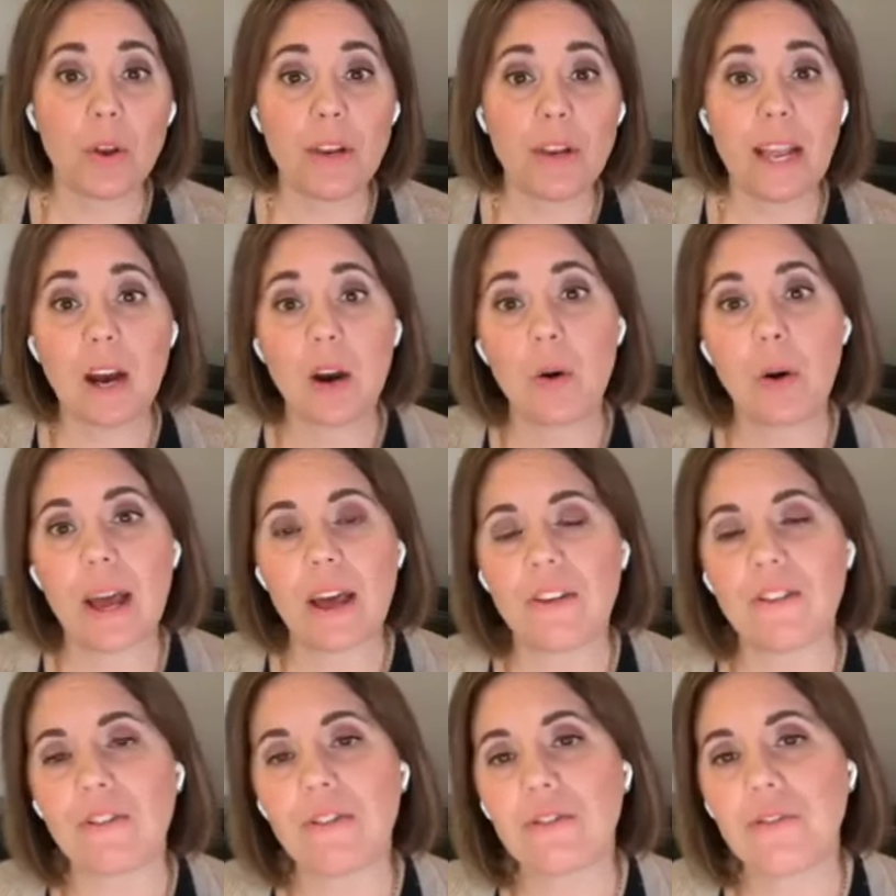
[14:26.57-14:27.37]
Now,
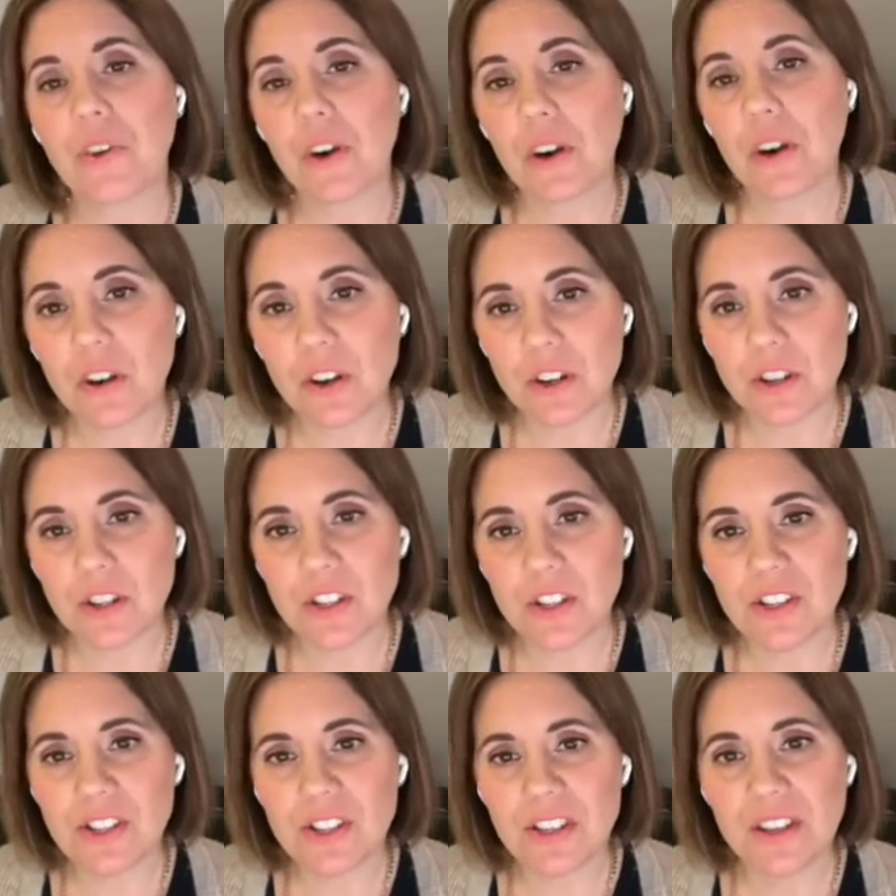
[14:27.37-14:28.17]
at
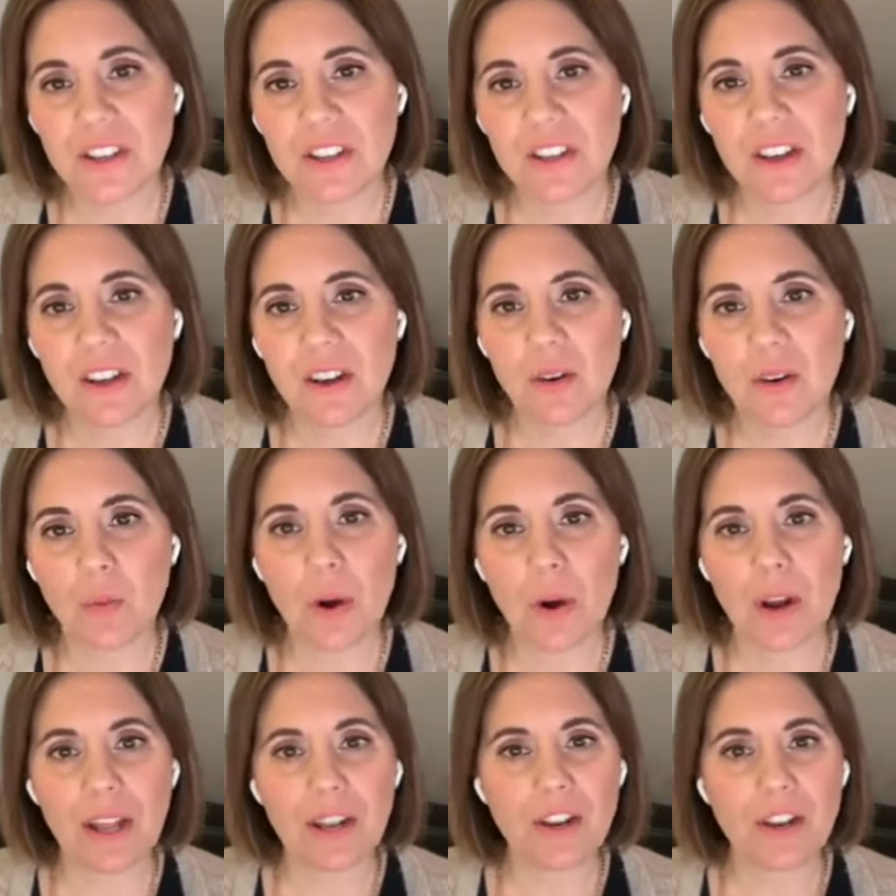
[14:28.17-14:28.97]
first,
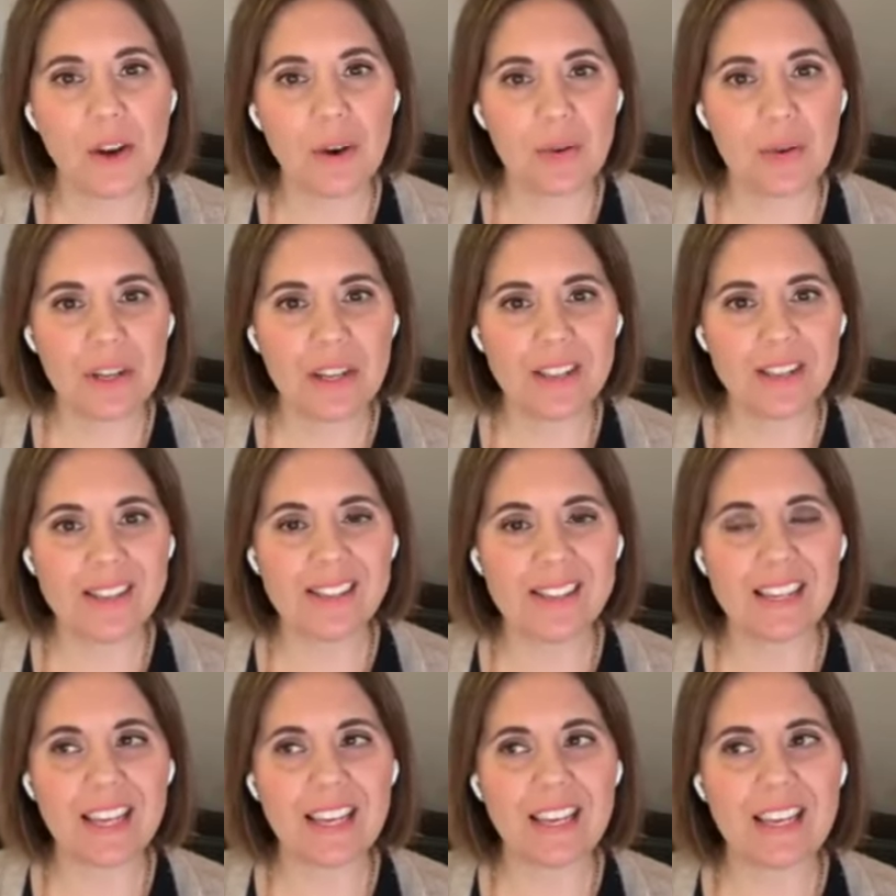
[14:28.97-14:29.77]
what I
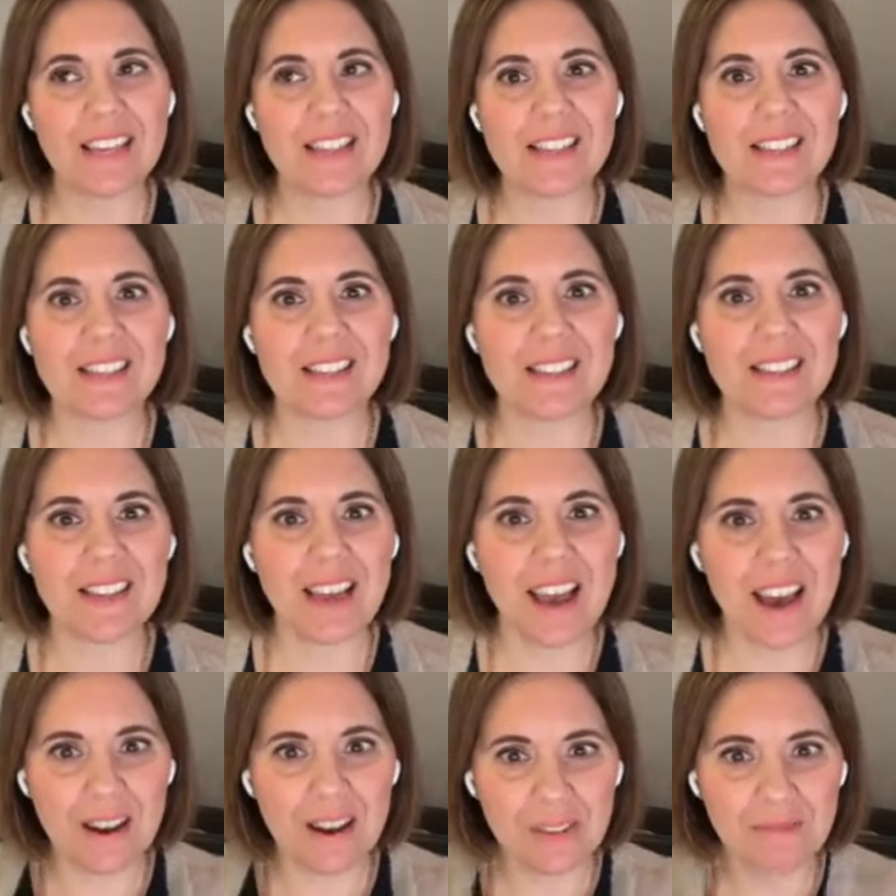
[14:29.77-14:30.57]
notice is,
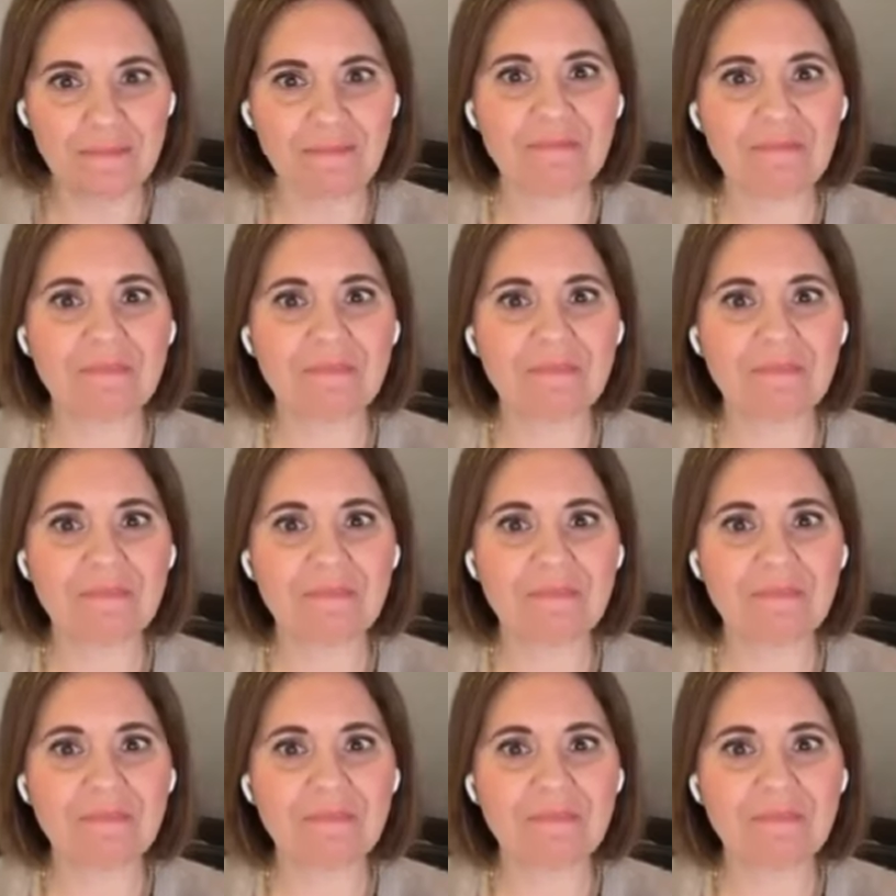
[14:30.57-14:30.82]
yeah,